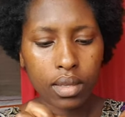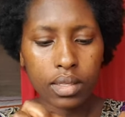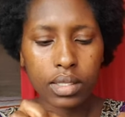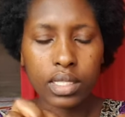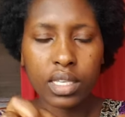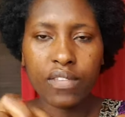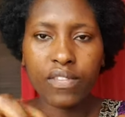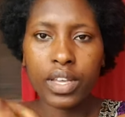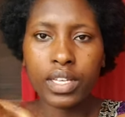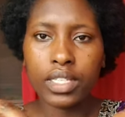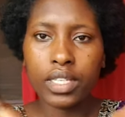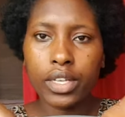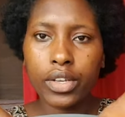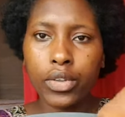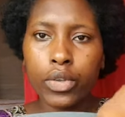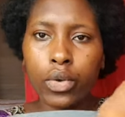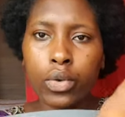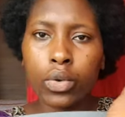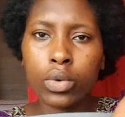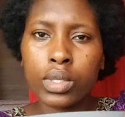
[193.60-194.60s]

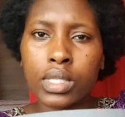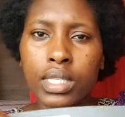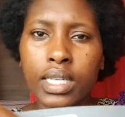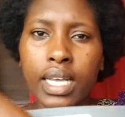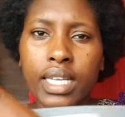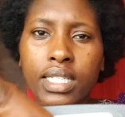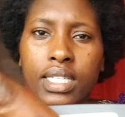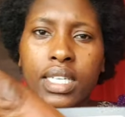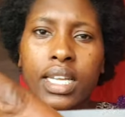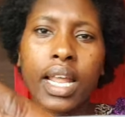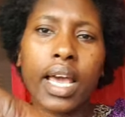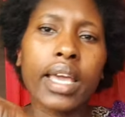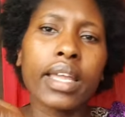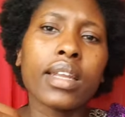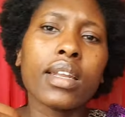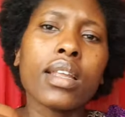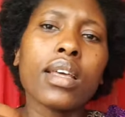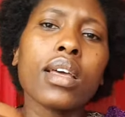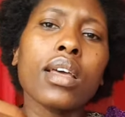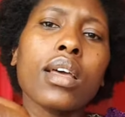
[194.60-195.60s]

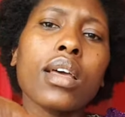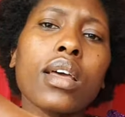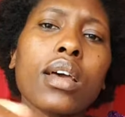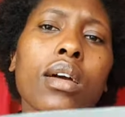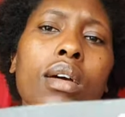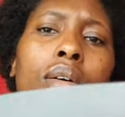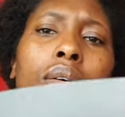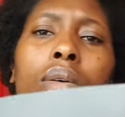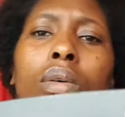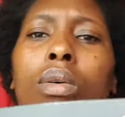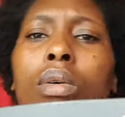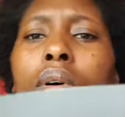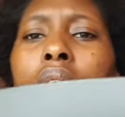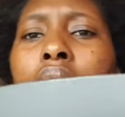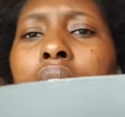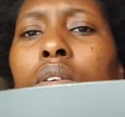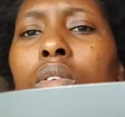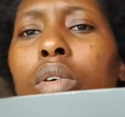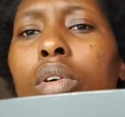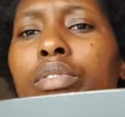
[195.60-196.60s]
99. Oh,
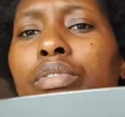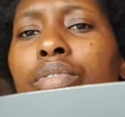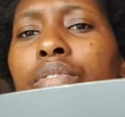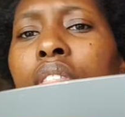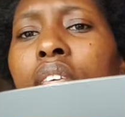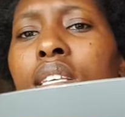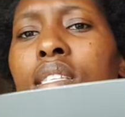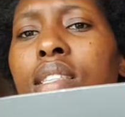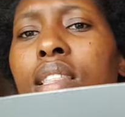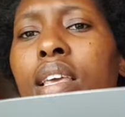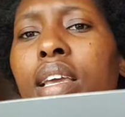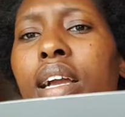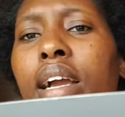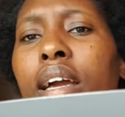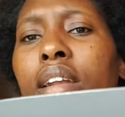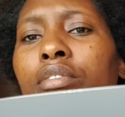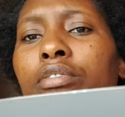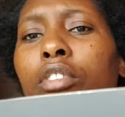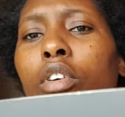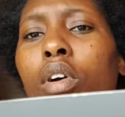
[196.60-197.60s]
I don't know if this thing
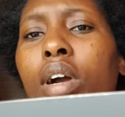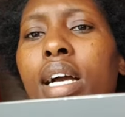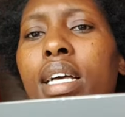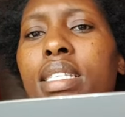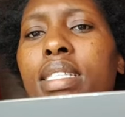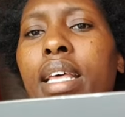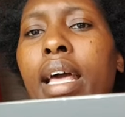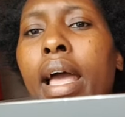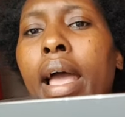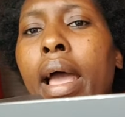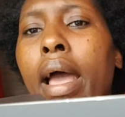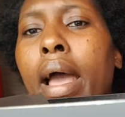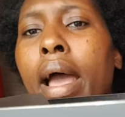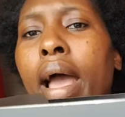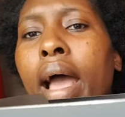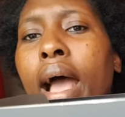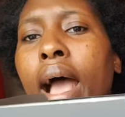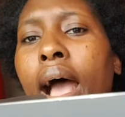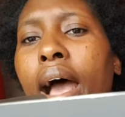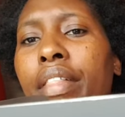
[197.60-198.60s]
can focus.
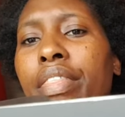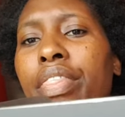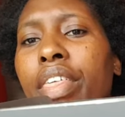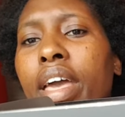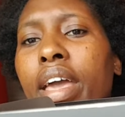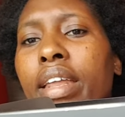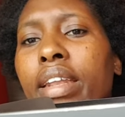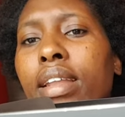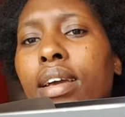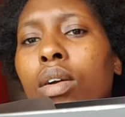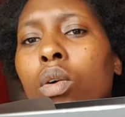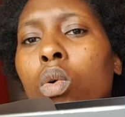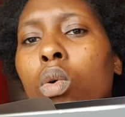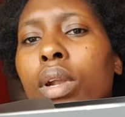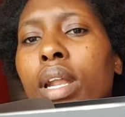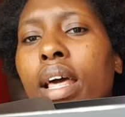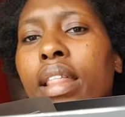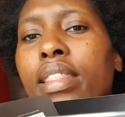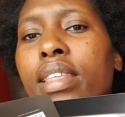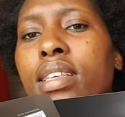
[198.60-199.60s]
And then
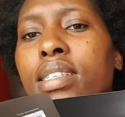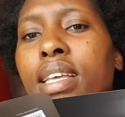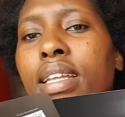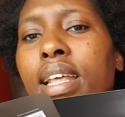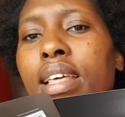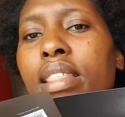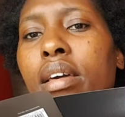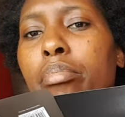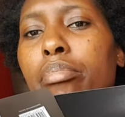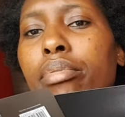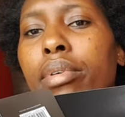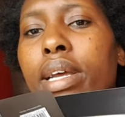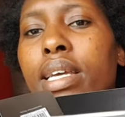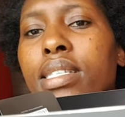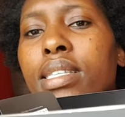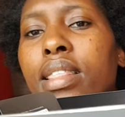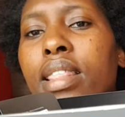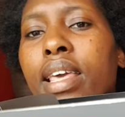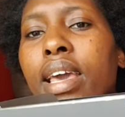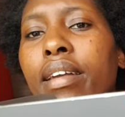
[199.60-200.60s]
kuna, there's another
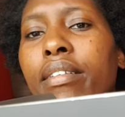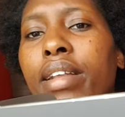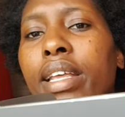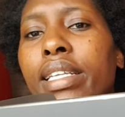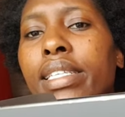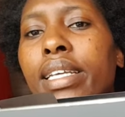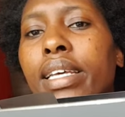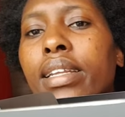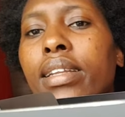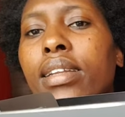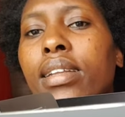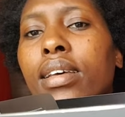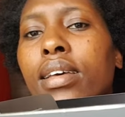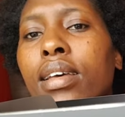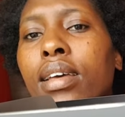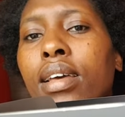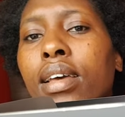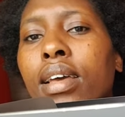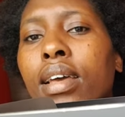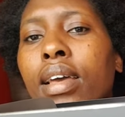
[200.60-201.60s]
price there written,
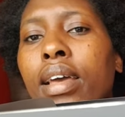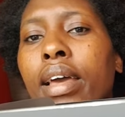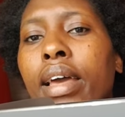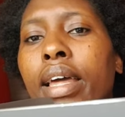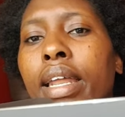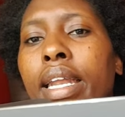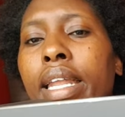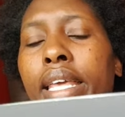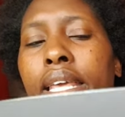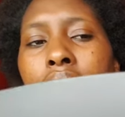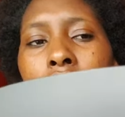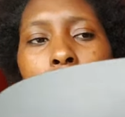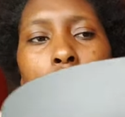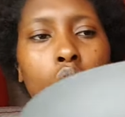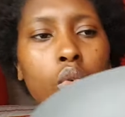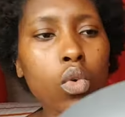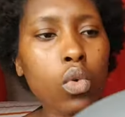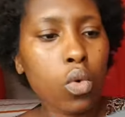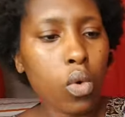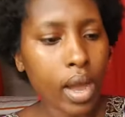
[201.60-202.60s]

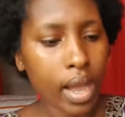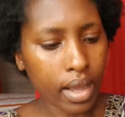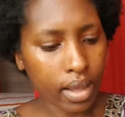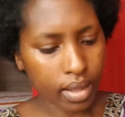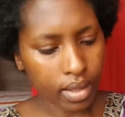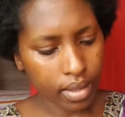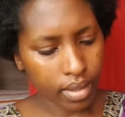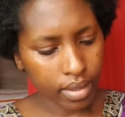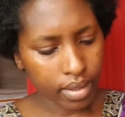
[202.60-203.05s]
ningeinunua